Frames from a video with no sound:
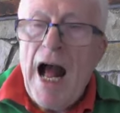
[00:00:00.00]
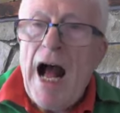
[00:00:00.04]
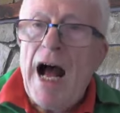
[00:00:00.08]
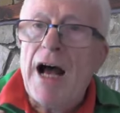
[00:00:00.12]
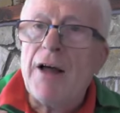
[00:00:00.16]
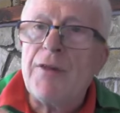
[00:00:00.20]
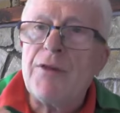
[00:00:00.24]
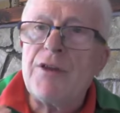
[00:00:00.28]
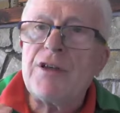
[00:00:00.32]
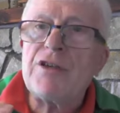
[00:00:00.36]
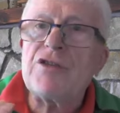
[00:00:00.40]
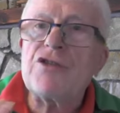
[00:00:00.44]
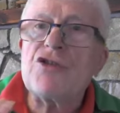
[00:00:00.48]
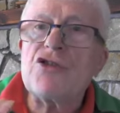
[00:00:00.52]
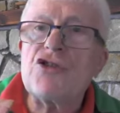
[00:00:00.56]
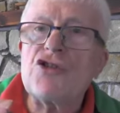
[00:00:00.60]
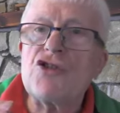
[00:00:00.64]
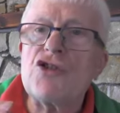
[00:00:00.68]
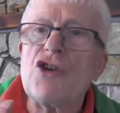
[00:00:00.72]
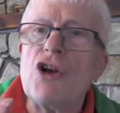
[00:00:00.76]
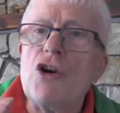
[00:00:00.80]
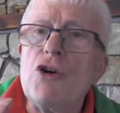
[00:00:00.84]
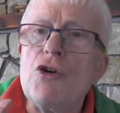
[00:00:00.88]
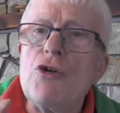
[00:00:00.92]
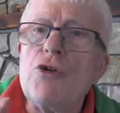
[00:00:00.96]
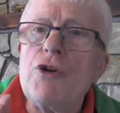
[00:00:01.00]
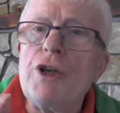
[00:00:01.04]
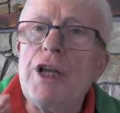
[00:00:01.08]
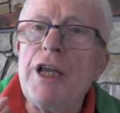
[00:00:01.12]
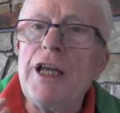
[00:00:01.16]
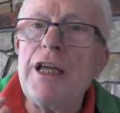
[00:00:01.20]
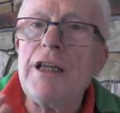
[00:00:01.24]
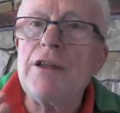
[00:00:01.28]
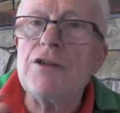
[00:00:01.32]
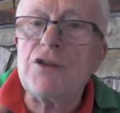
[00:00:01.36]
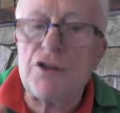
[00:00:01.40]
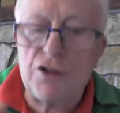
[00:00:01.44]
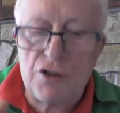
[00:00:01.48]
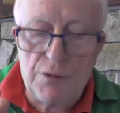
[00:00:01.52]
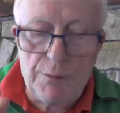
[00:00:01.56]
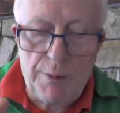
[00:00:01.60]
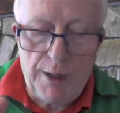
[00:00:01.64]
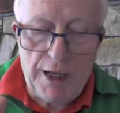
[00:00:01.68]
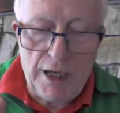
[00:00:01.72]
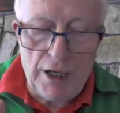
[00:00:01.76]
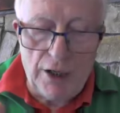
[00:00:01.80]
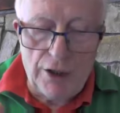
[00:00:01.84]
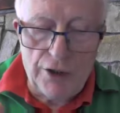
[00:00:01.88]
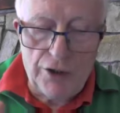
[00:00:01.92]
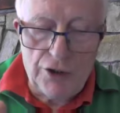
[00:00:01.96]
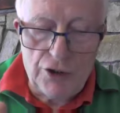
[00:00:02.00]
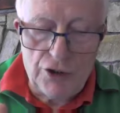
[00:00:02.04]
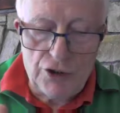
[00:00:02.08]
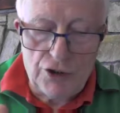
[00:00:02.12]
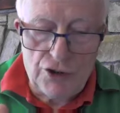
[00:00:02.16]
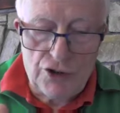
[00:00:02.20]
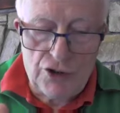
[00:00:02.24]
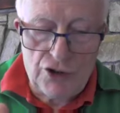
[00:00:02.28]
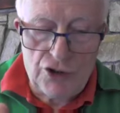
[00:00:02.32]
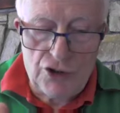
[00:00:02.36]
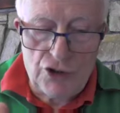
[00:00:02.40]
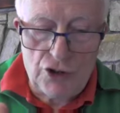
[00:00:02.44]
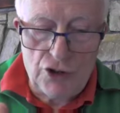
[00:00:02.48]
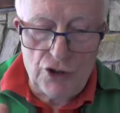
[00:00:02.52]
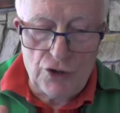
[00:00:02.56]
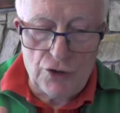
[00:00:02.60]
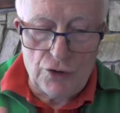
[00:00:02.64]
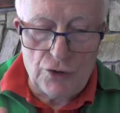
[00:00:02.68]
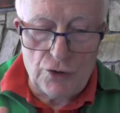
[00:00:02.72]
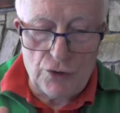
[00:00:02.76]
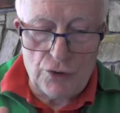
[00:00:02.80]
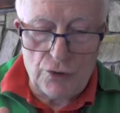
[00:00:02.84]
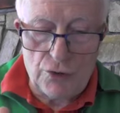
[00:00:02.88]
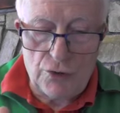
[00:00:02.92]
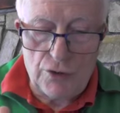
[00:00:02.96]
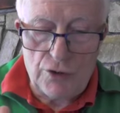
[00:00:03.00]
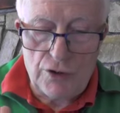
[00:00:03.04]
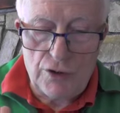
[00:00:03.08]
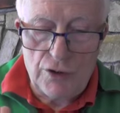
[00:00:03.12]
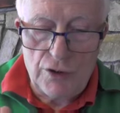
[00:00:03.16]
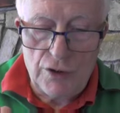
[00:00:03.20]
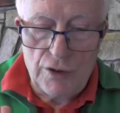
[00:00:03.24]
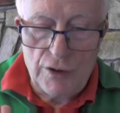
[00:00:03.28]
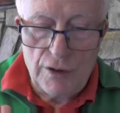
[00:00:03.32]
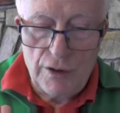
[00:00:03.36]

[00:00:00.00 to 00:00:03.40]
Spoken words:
And this so needs to be understood.